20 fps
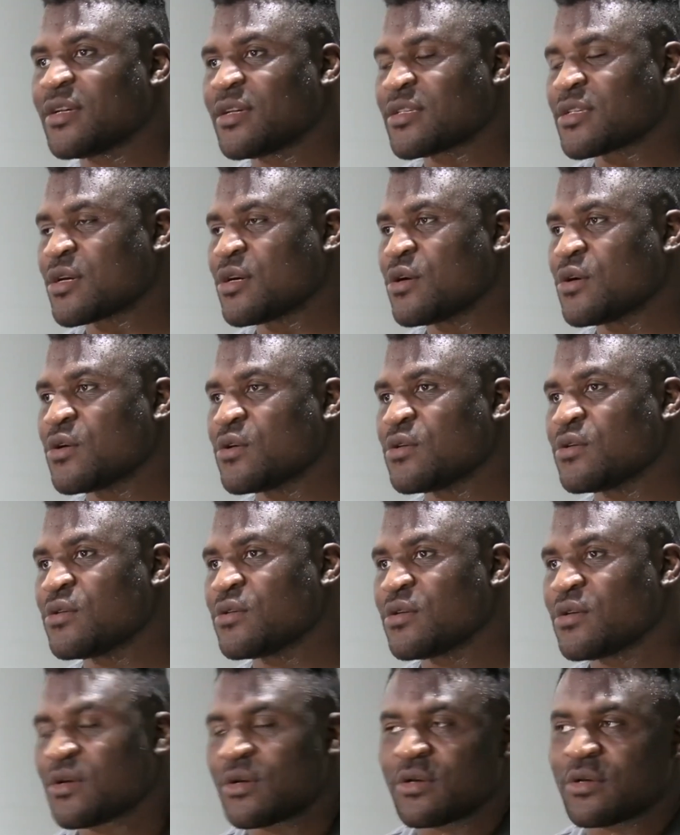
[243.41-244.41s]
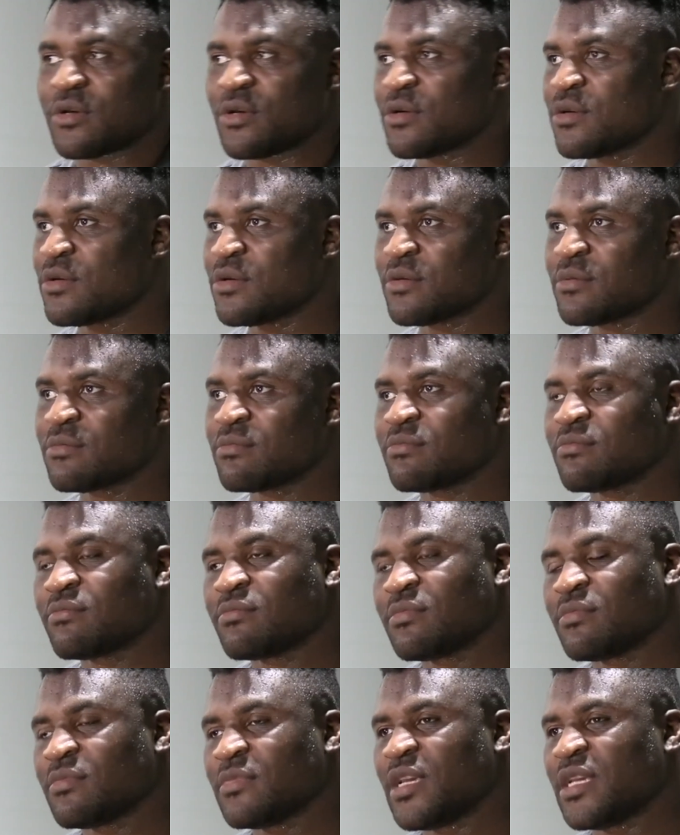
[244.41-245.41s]
So
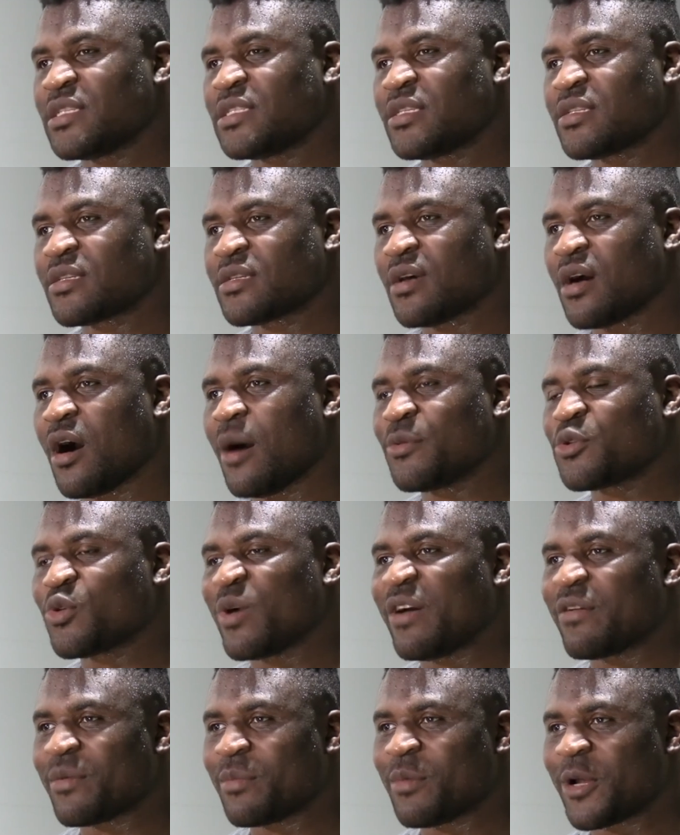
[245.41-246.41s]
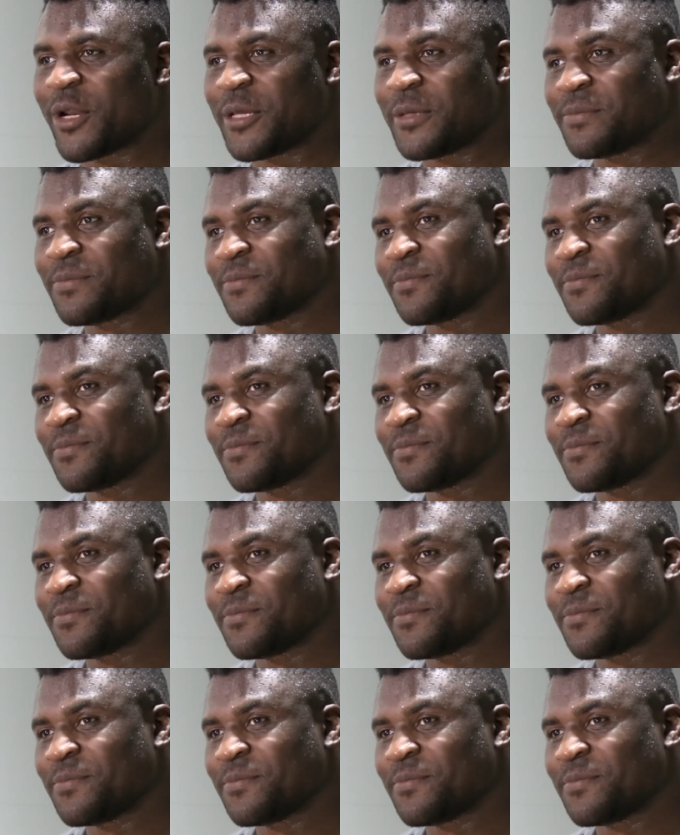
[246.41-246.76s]
it's up to everybody.